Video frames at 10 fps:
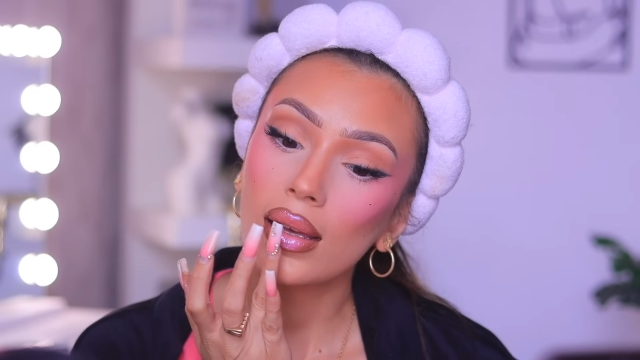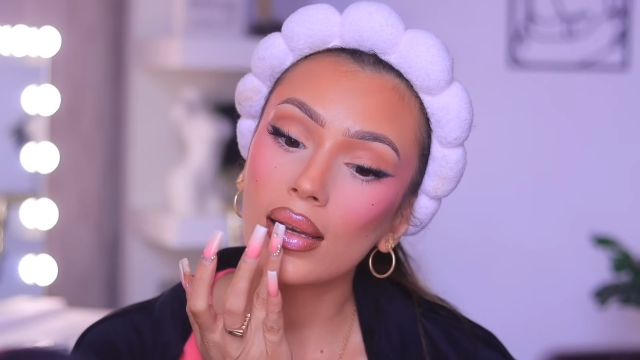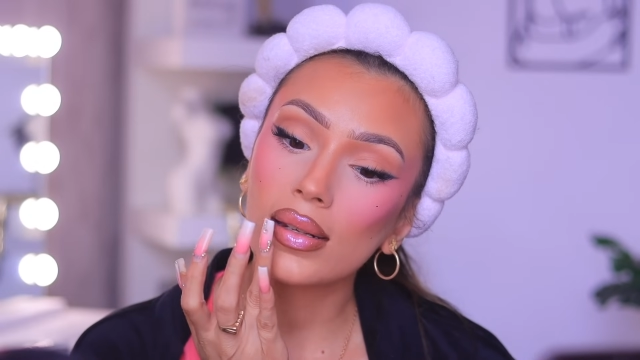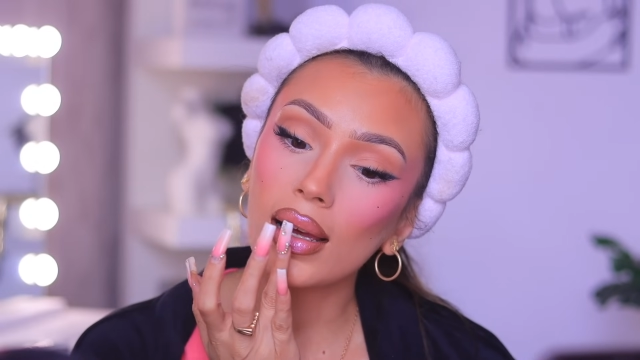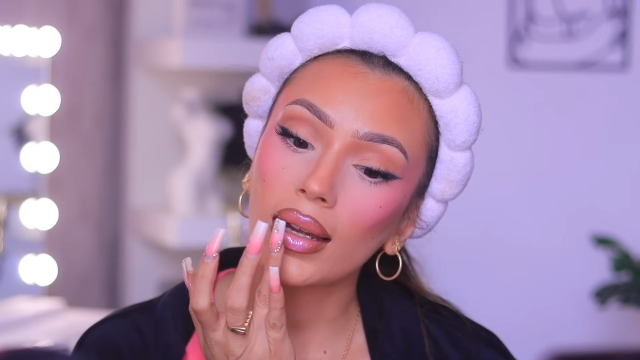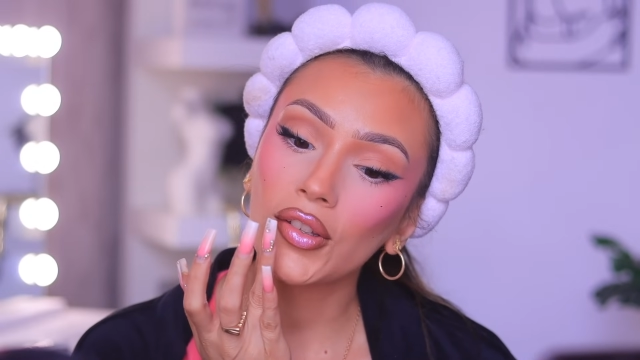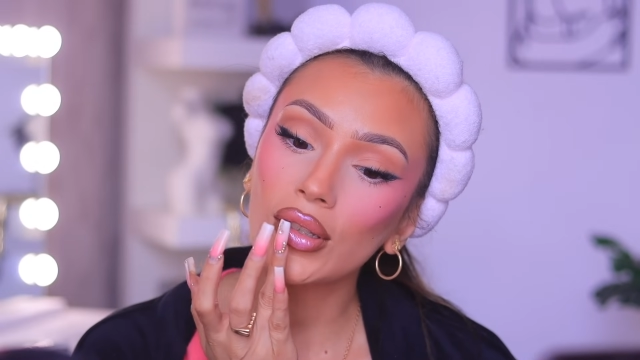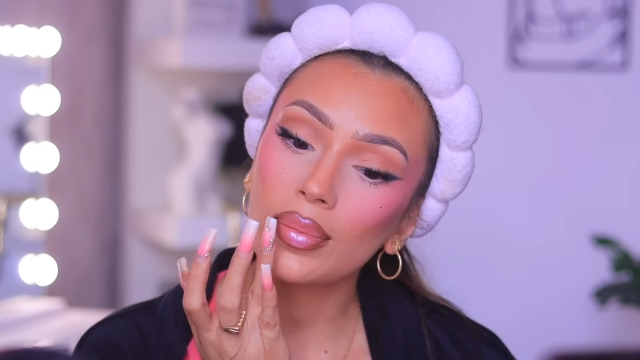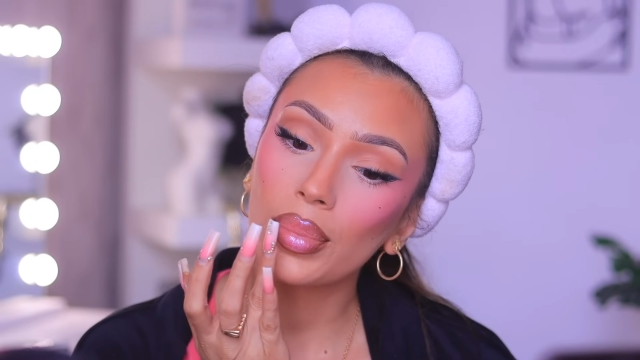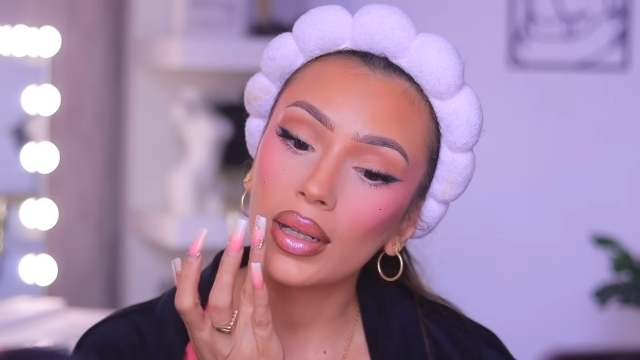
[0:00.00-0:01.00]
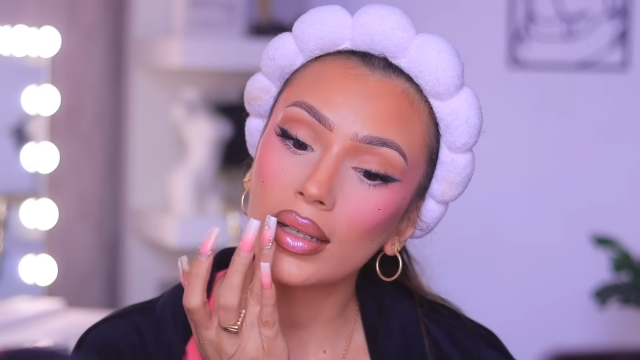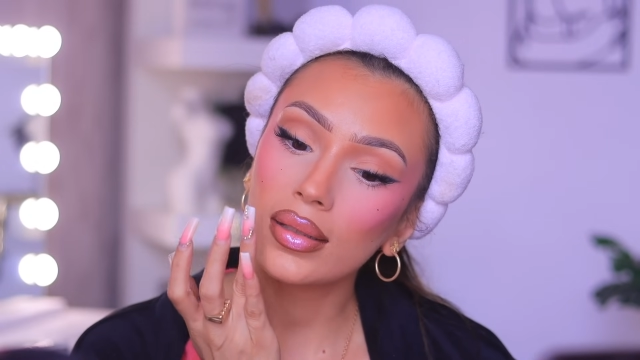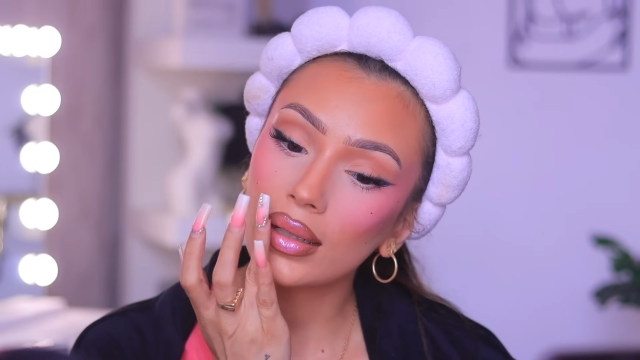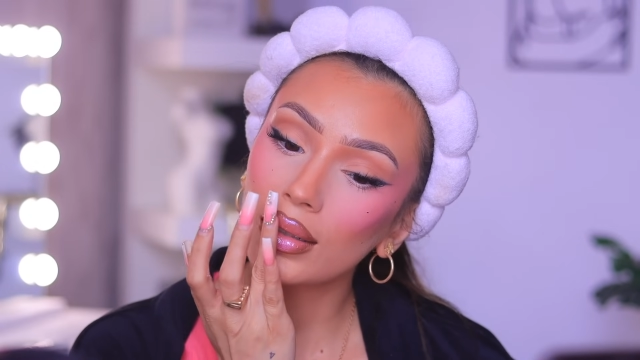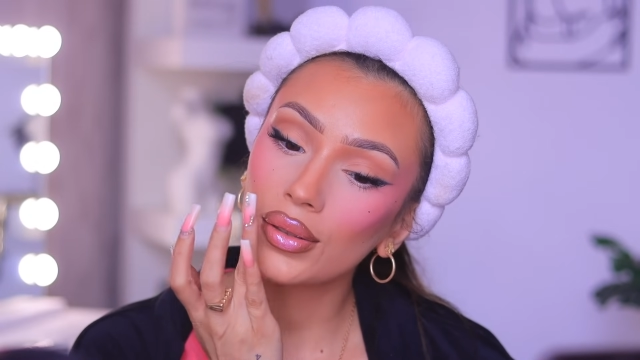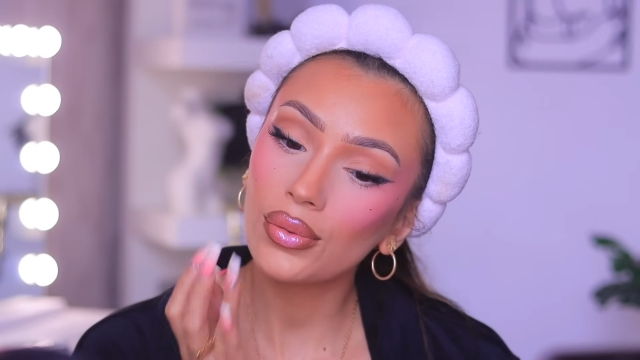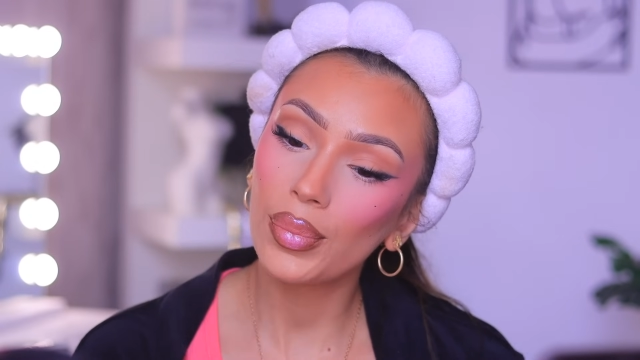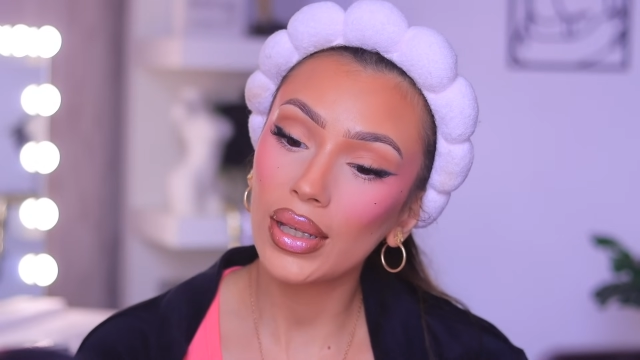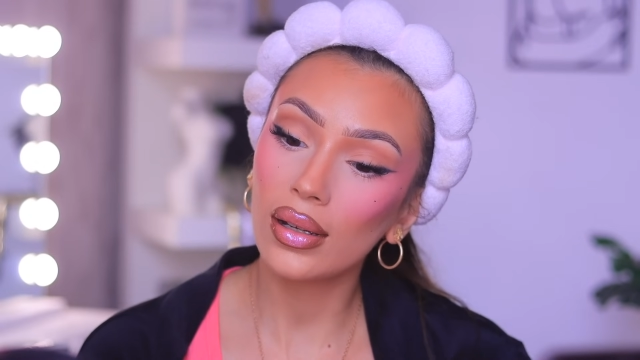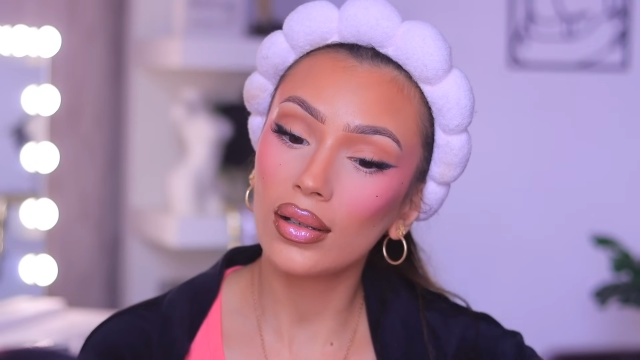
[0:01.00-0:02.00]
and I just placed a little
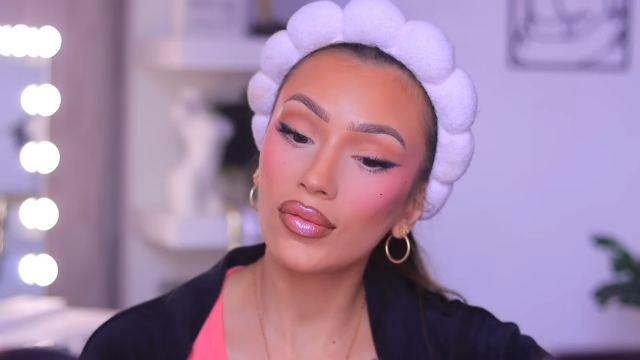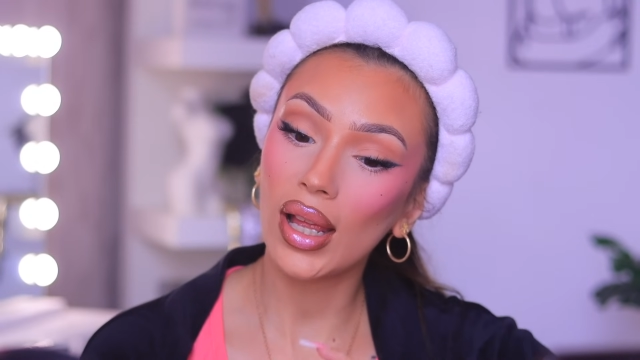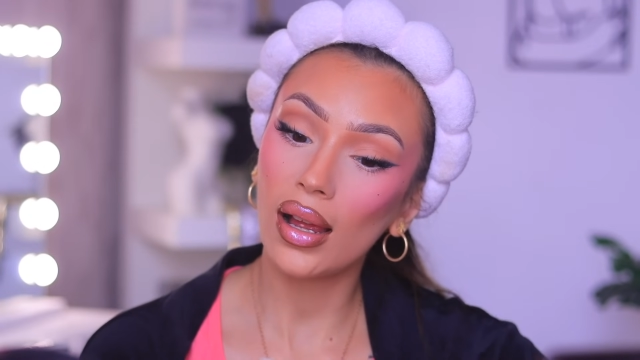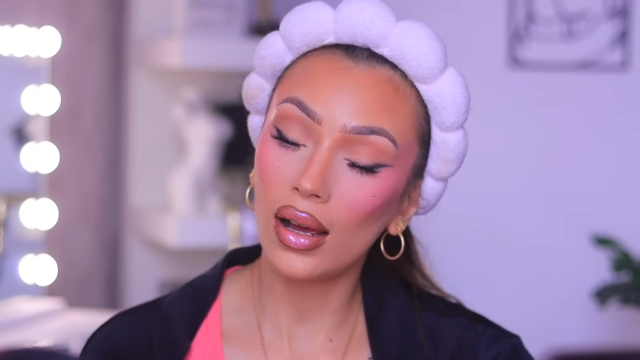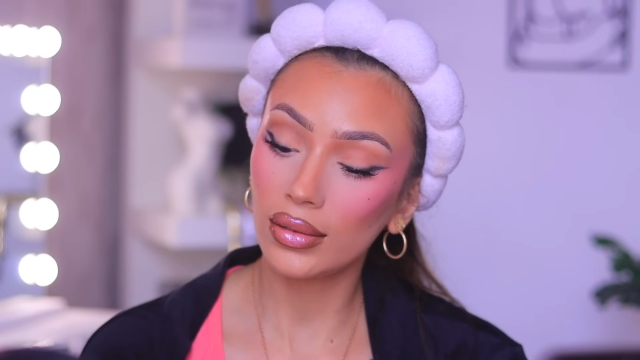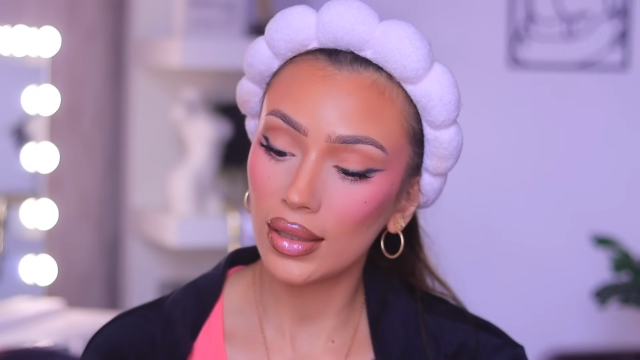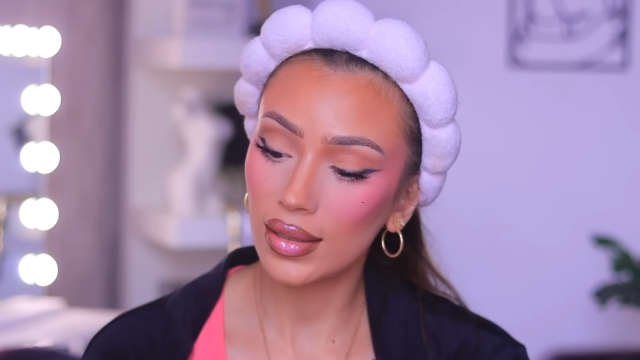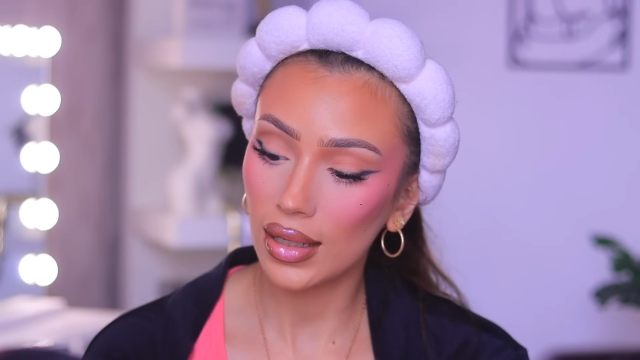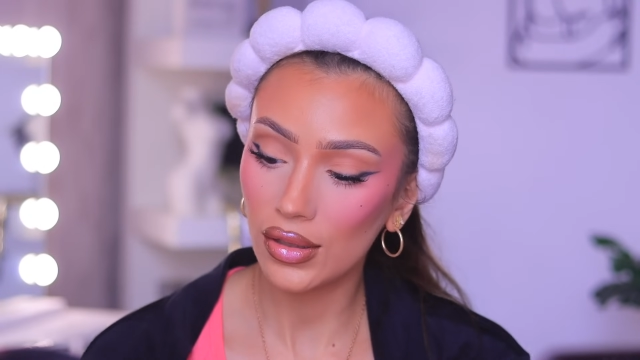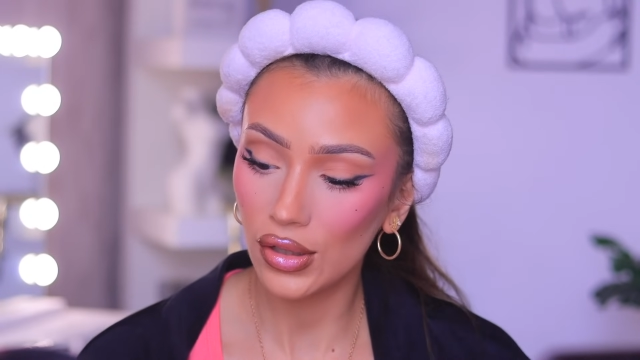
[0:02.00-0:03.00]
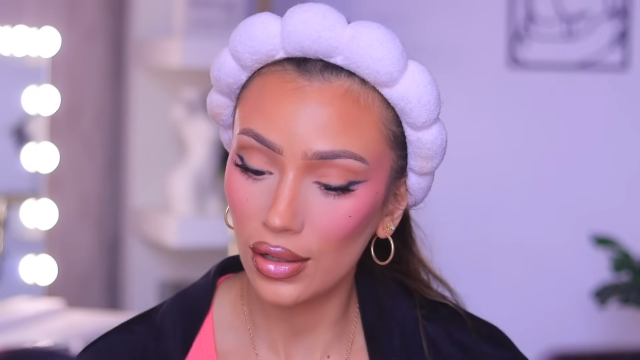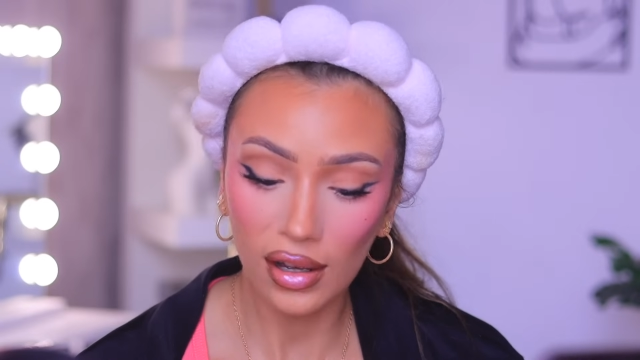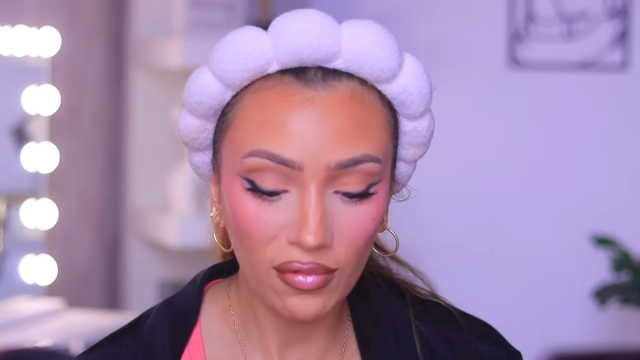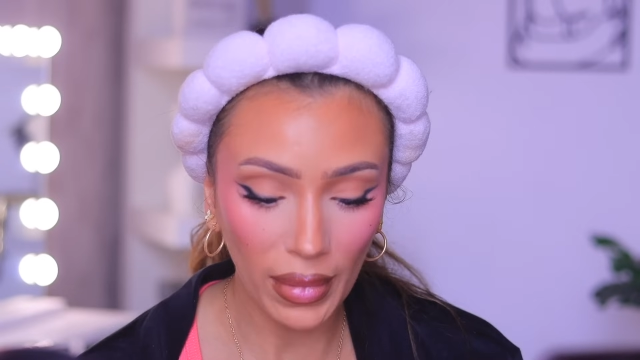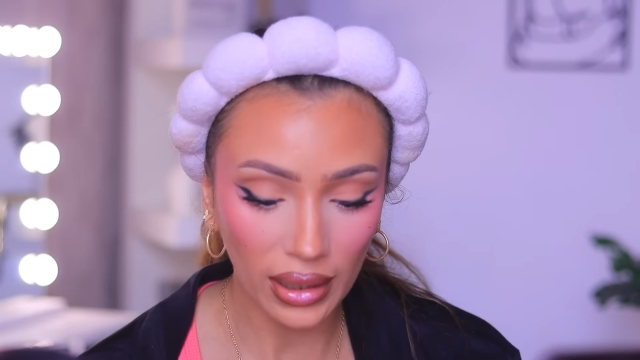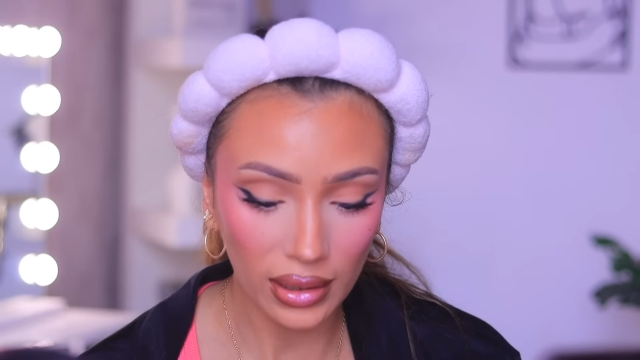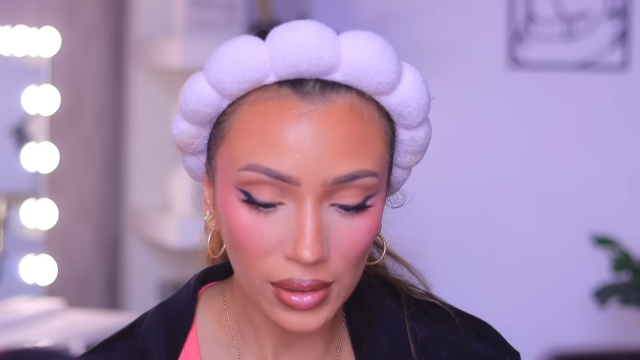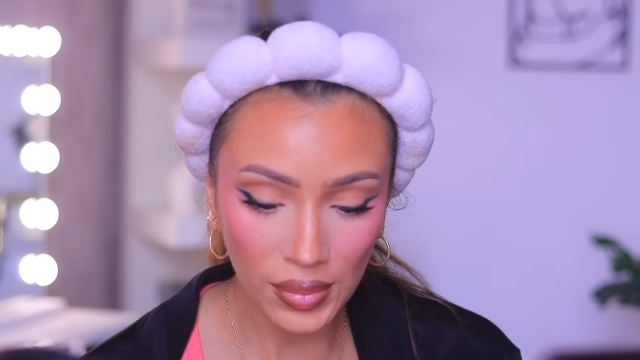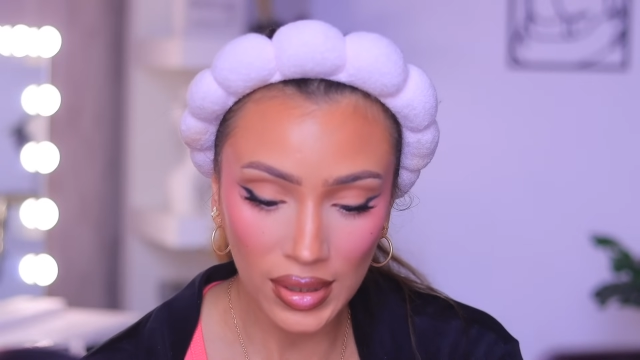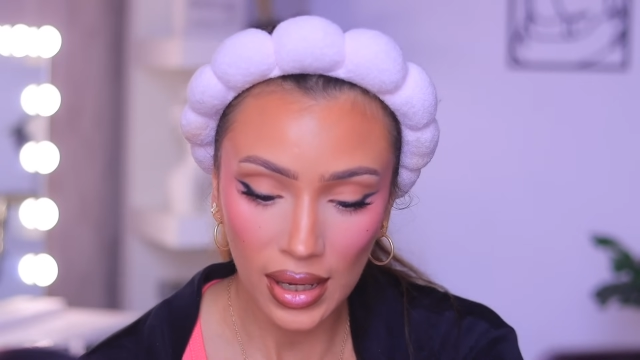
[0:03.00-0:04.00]
bit of that on the center of my
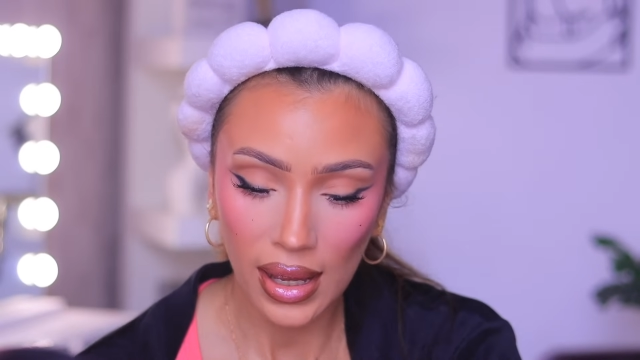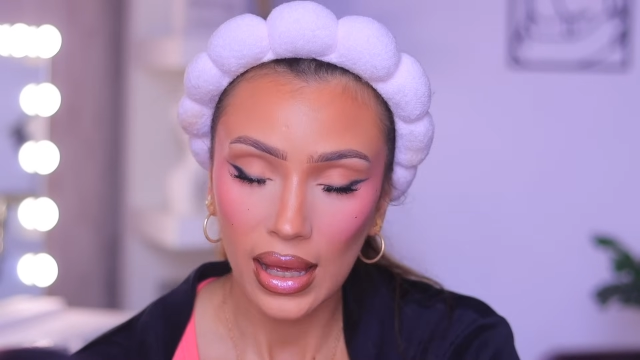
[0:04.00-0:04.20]
lips,